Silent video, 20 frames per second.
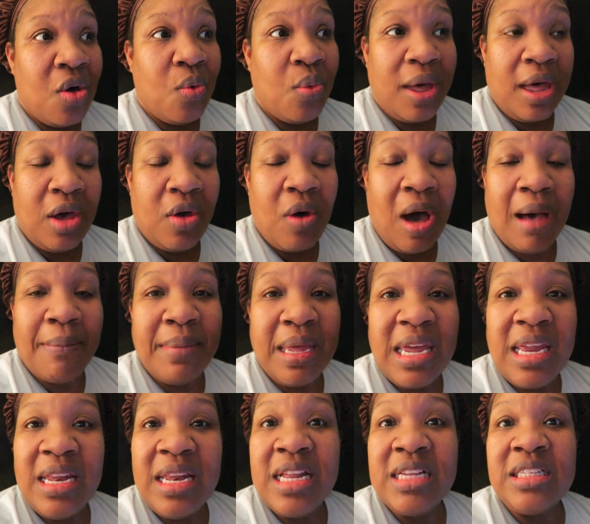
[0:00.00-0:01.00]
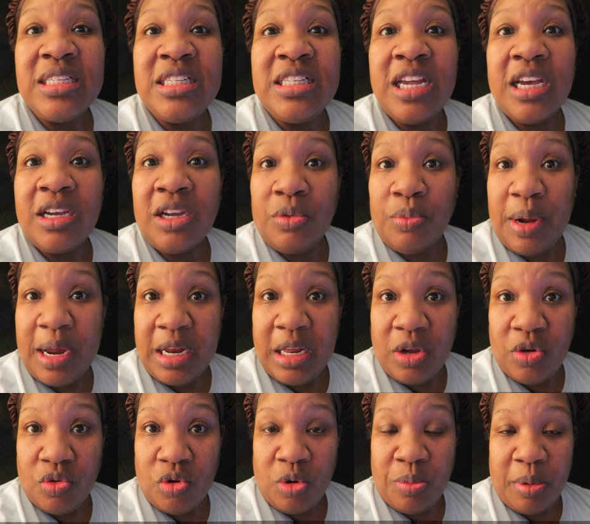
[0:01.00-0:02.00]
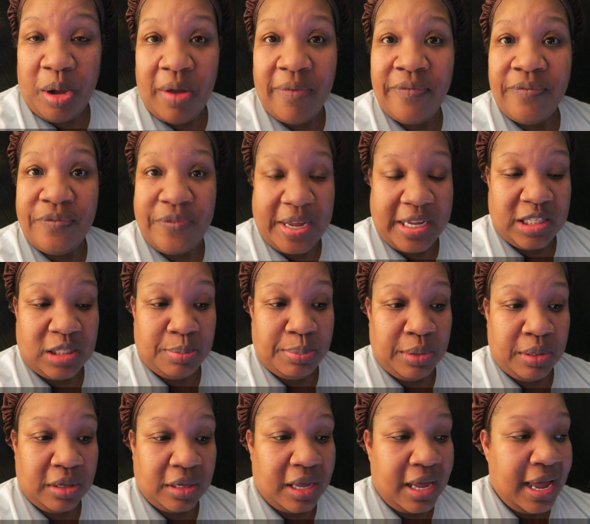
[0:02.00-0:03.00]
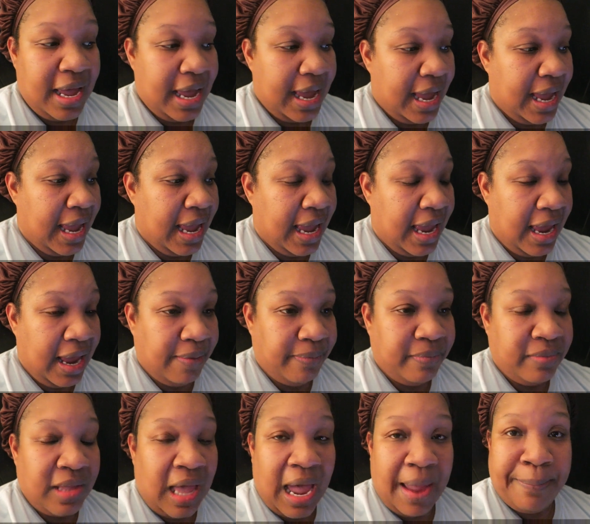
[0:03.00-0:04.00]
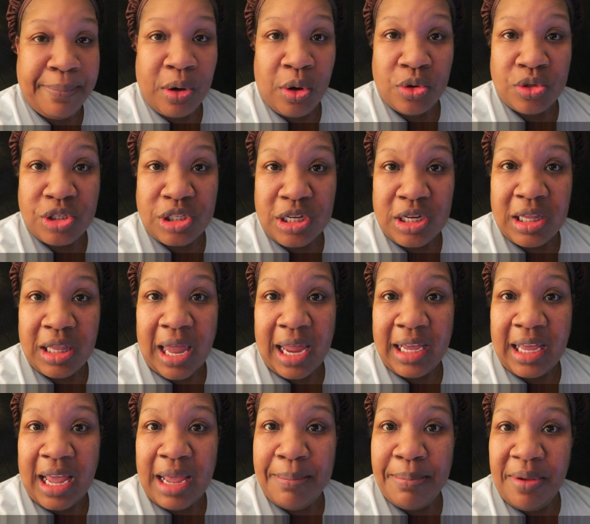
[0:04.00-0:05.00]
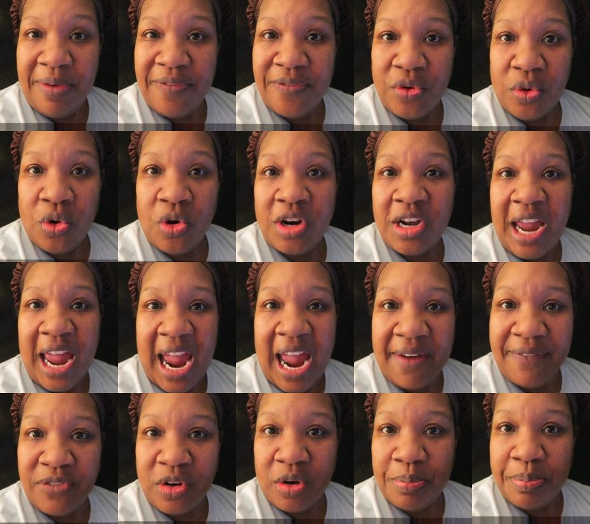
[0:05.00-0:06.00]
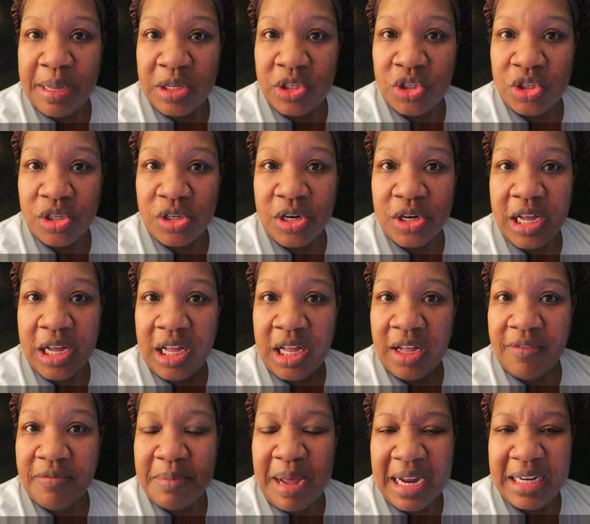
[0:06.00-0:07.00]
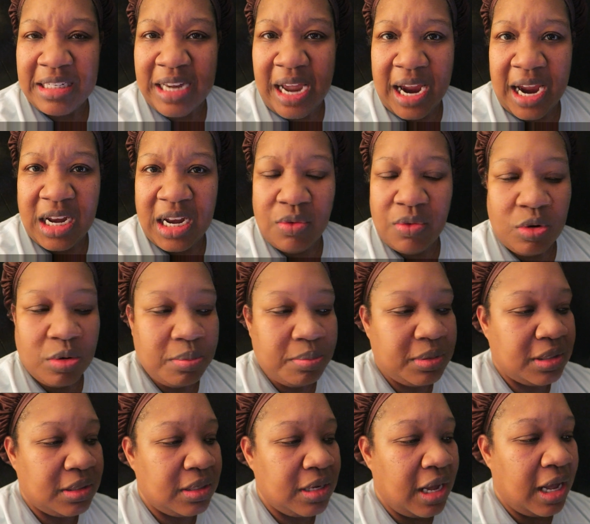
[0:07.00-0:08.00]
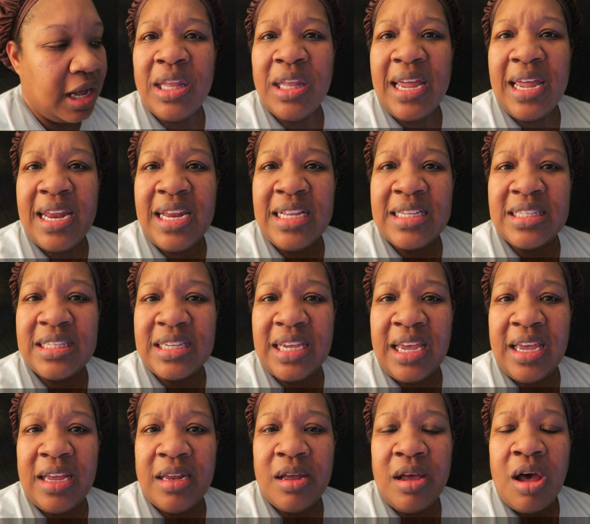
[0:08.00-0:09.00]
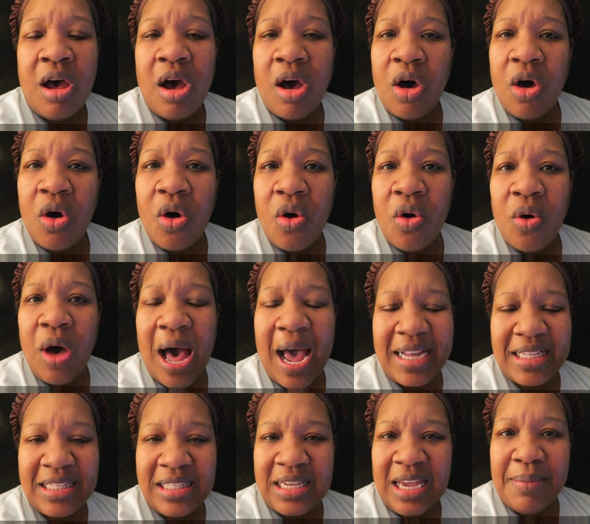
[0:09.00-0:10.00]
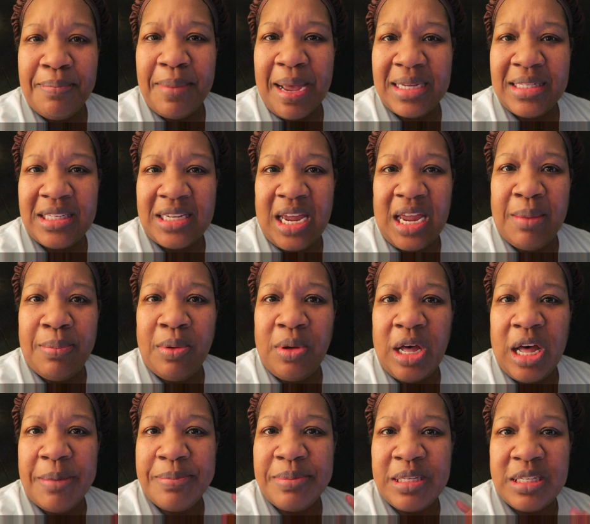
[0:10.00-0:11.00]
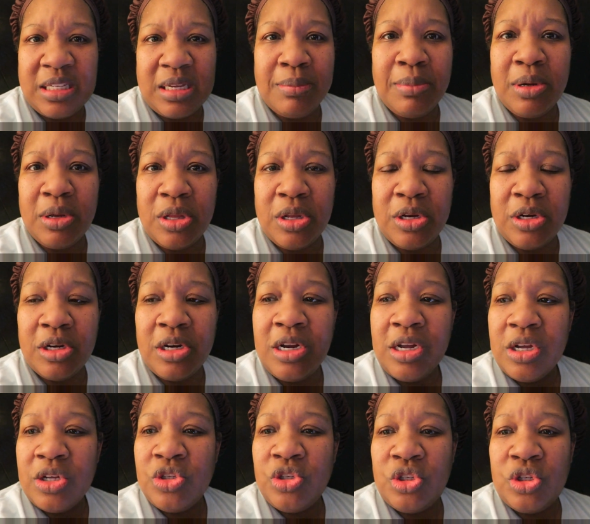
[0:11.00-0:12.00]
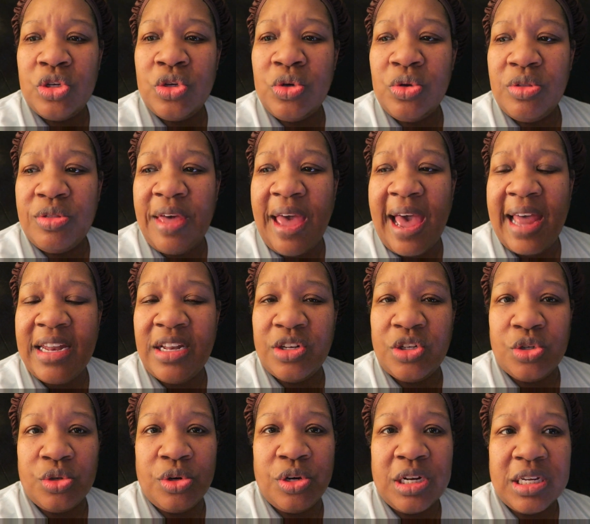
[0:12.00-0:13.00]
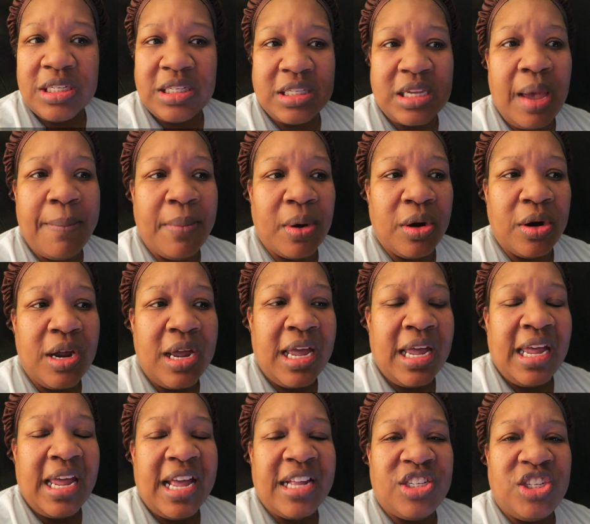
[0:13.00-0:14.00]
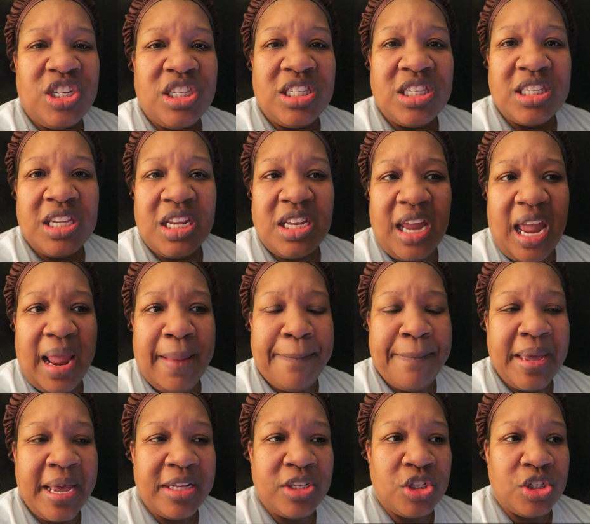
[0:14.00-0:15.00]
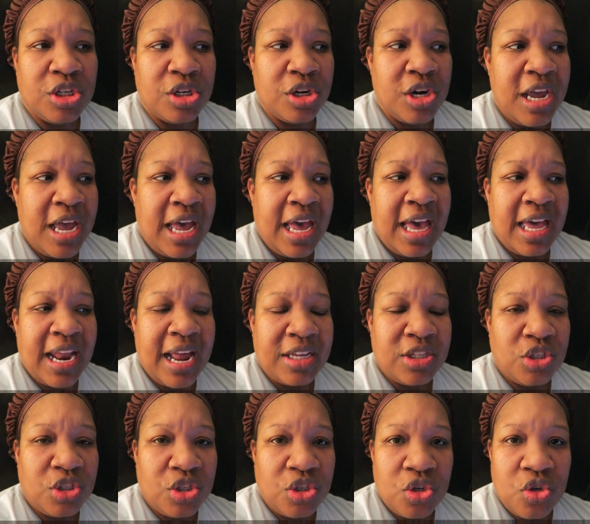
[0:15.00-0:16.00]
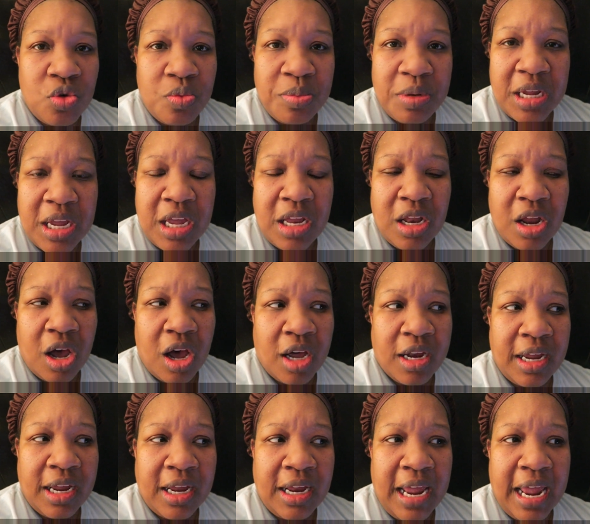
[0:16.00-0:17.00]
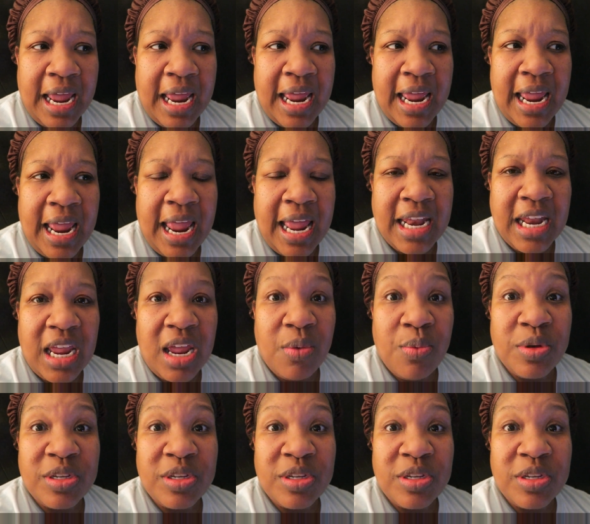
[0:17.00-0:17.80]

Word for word: Well, I'm in this decorating group on Facebook and I posted like a before and after picture of my dining room. One lady said, oh, I set my table up similar to that during the summer. And she sent a picture and I zoomed in on it and it